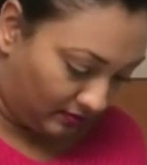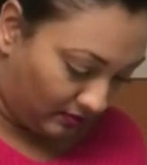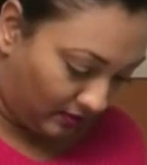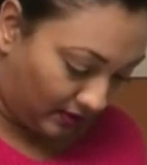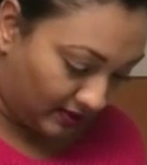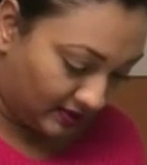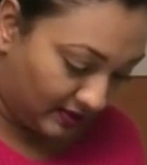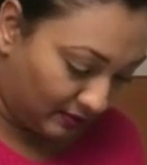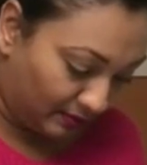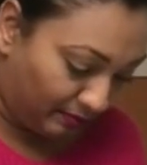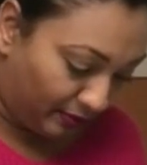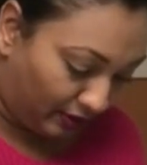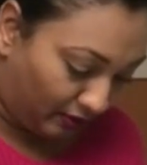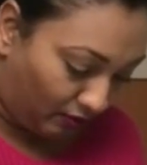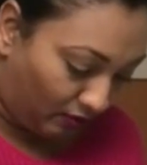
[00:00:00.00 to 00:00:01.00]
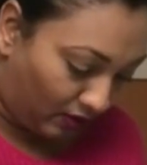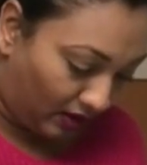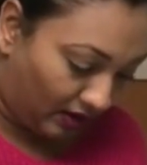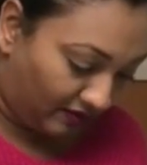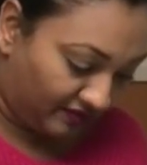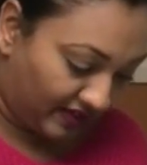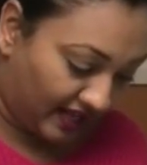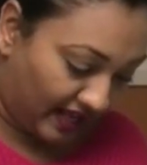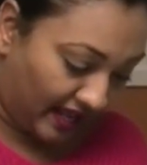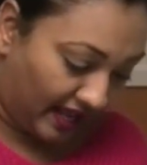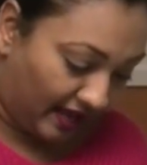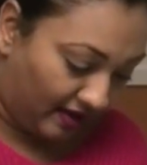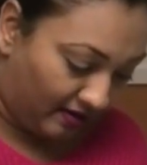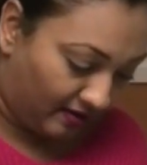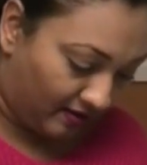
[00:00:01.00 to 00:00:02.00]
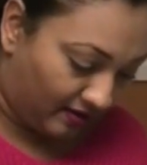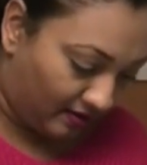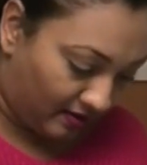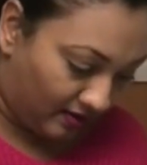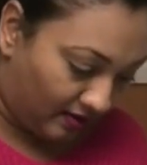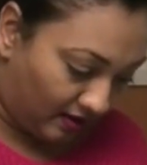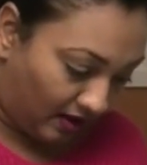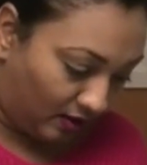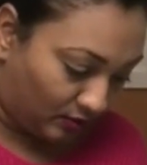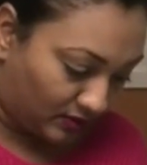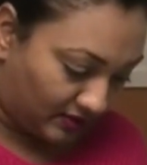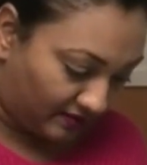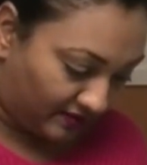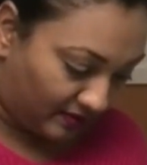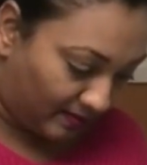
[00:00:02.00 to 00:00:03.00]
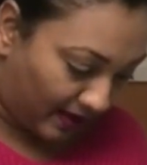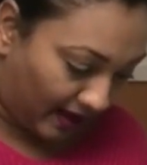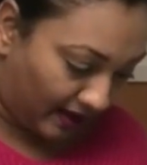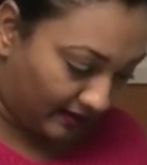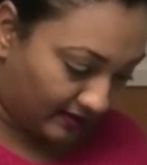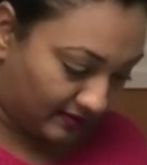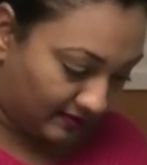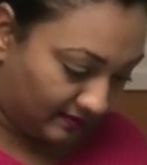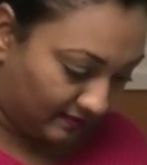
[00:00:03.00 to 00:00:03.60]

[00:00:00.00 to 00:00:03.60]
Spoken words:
until we put all of the air out of the bag.